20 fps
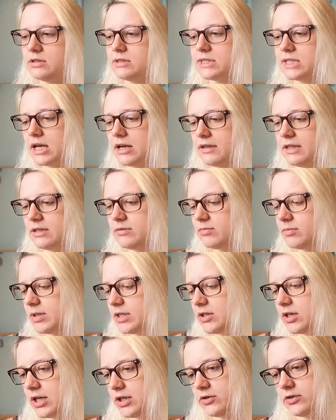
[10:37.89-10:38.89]
So this will be
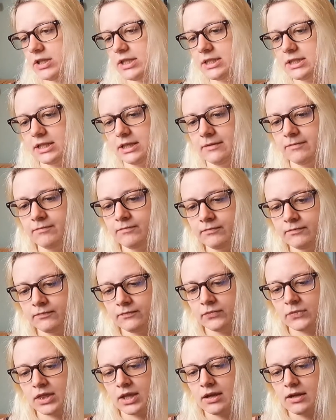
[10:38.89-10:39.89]
quite interesting.
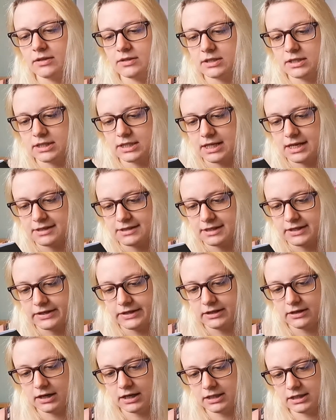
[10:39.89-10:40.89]
So it says,
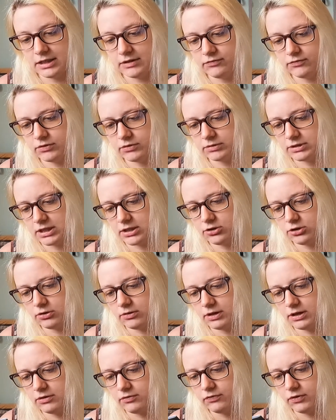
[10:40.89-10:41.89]
in 1940,
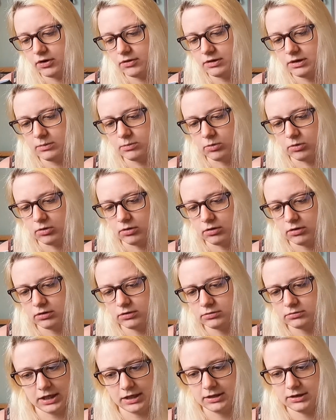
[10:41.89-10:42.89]
during the Phoney War,
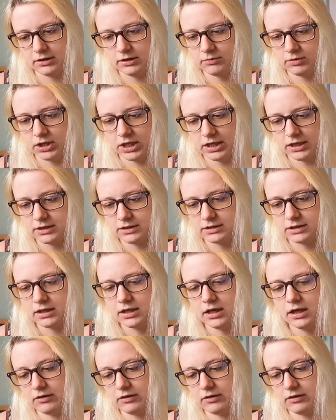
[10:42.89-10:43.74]
okay, I don't know what that is,